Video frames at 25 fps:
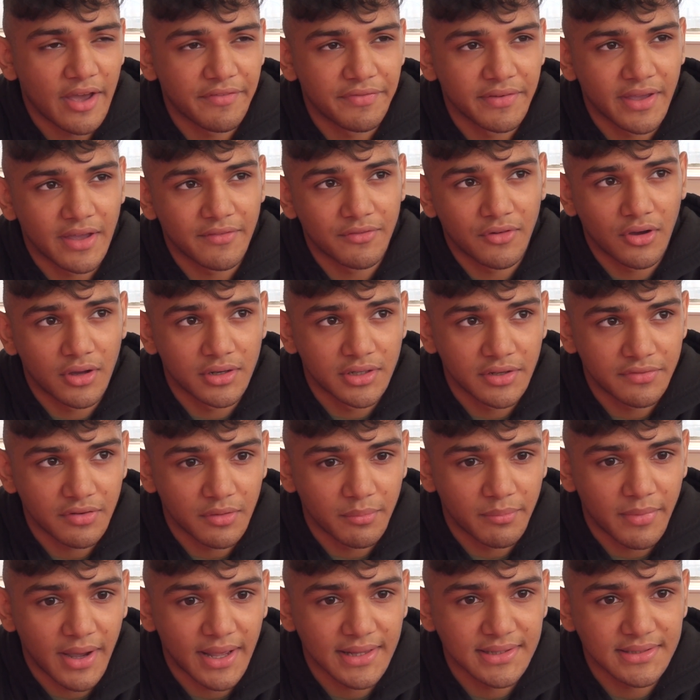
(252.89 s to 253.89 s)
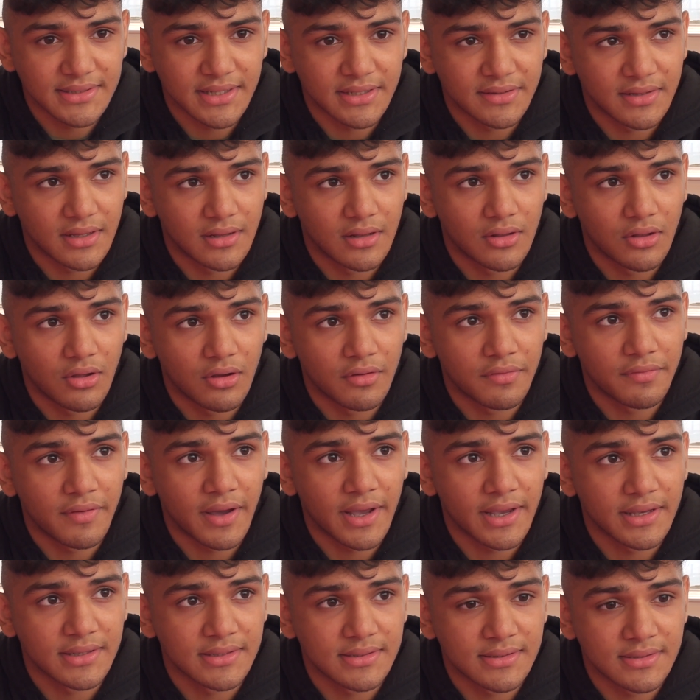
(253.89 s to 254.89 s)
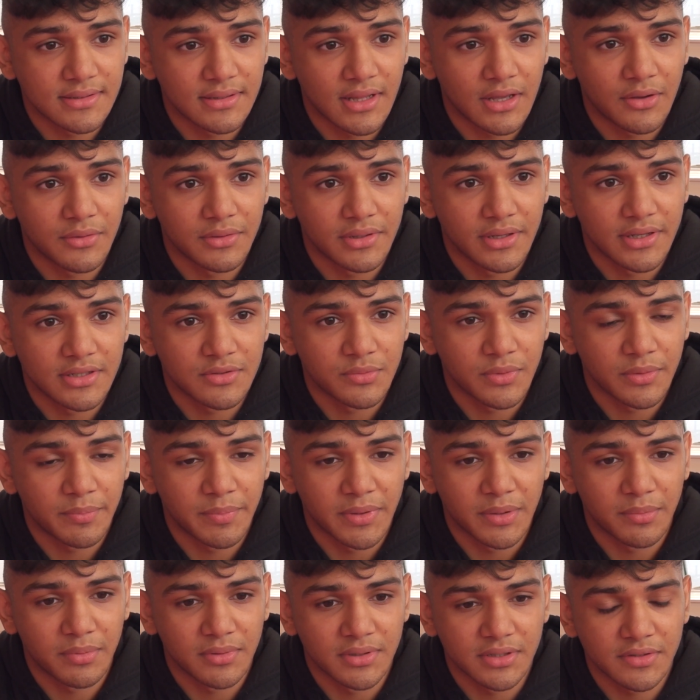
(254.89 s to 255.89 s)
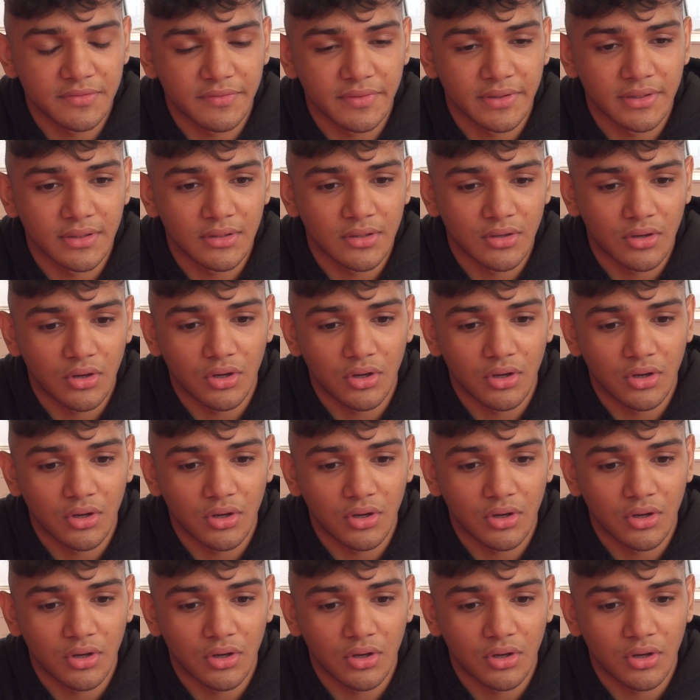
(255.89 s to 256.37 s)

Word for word: I think I've got a different mindset than a lot of fighters nowadays, where people just think,